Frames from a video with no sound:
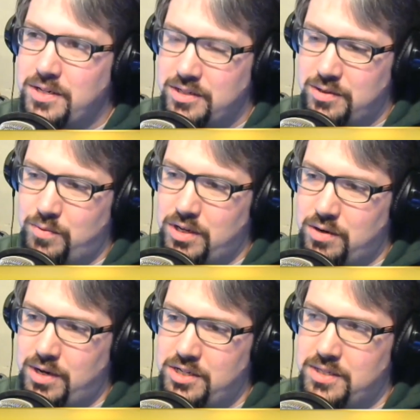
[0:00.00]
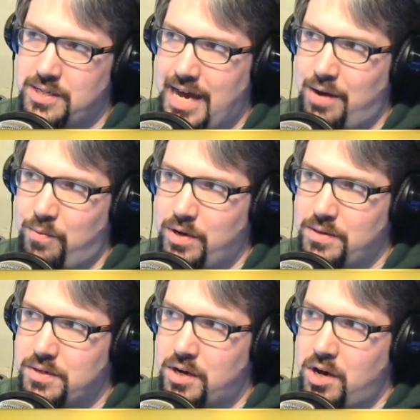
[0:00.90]
it was interesting because one of the questions of that
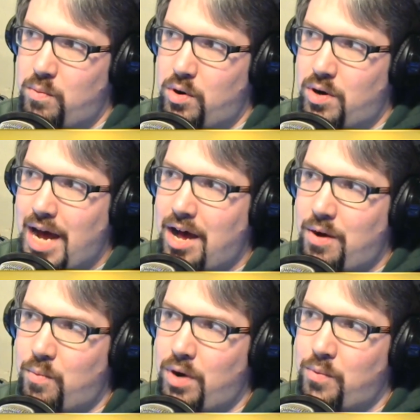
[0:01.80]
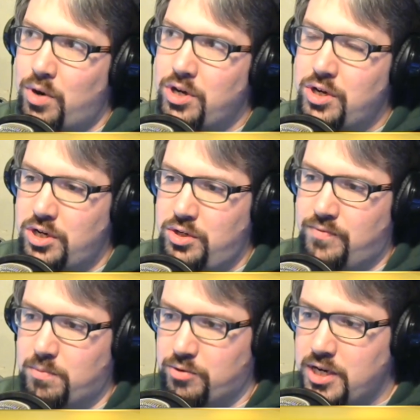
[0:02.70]
was, well, how, what are you going to
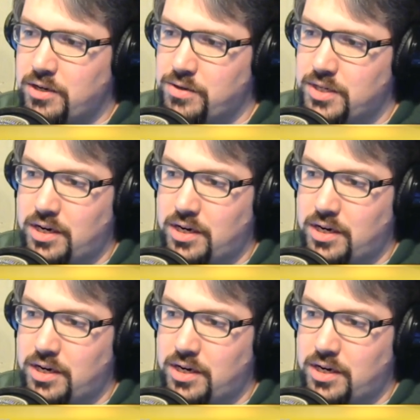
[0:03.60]
do for breeders?